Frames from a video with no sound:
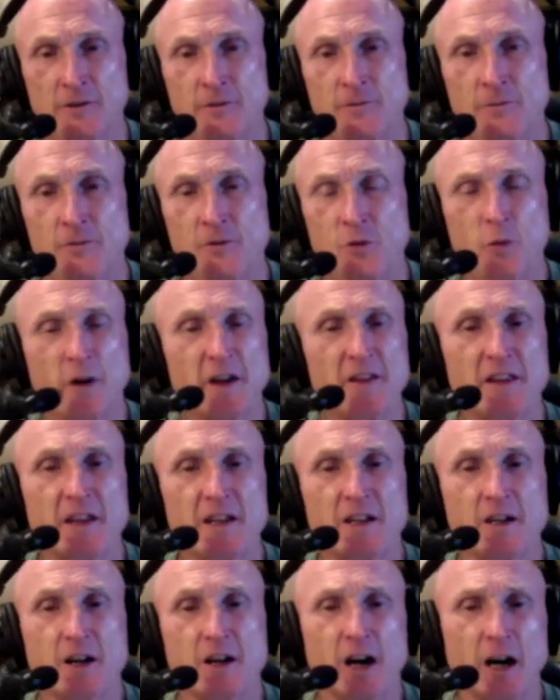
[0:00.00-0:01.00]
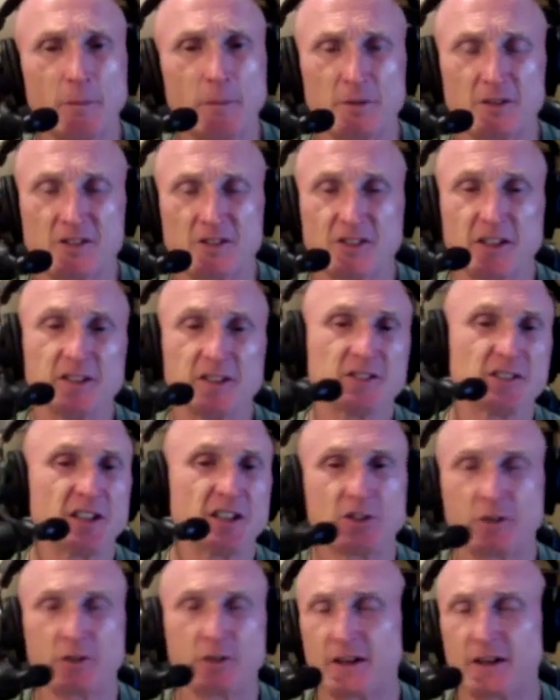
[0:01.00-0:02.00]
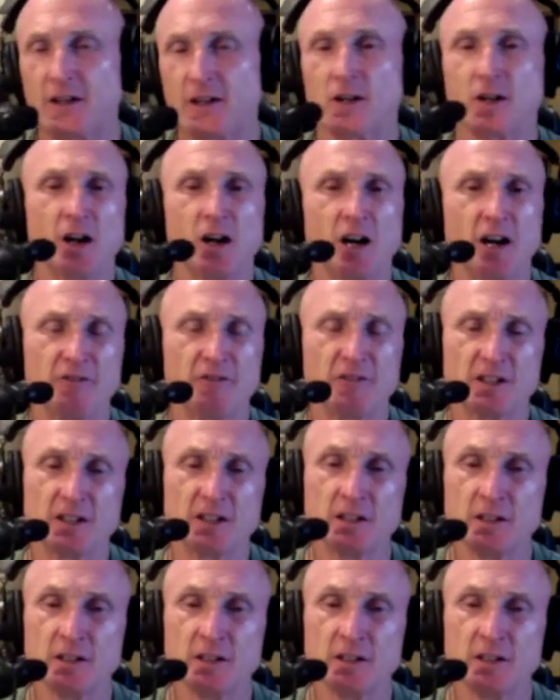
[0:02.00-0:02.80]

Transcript: the way they compensate is they drink coffee,